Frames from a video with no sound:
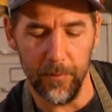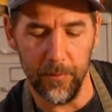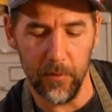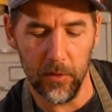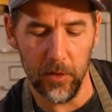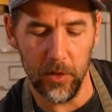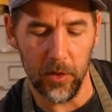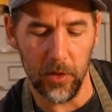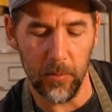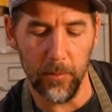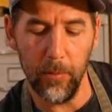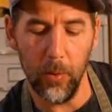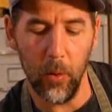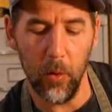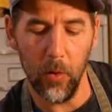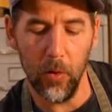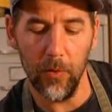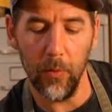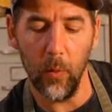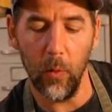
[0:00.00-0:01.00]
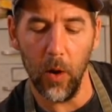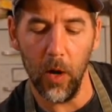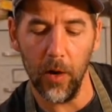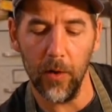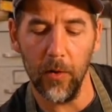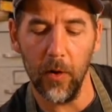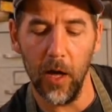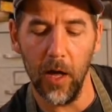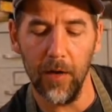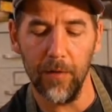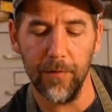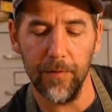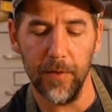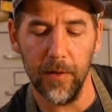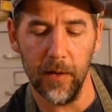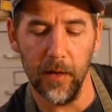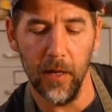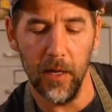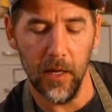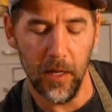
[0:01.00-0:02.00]
So you could pour the water off,
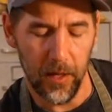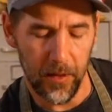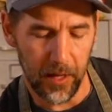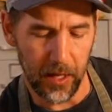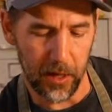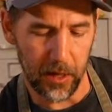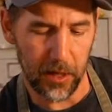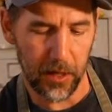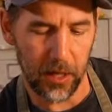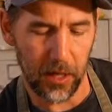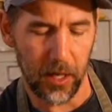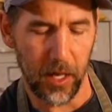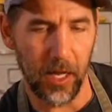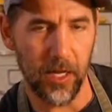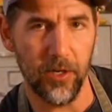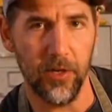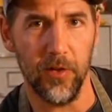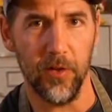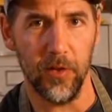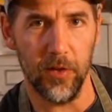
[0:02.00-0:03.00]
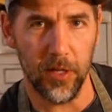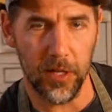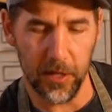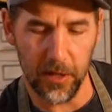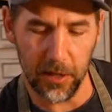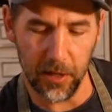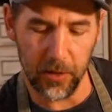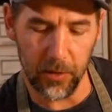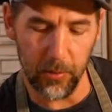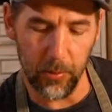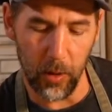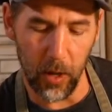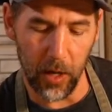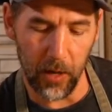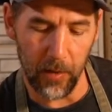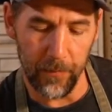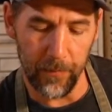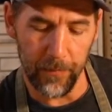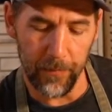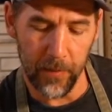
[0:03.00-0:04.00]
and that sludge that sits at the
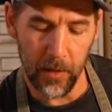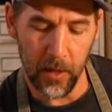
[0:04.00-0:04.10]
bottom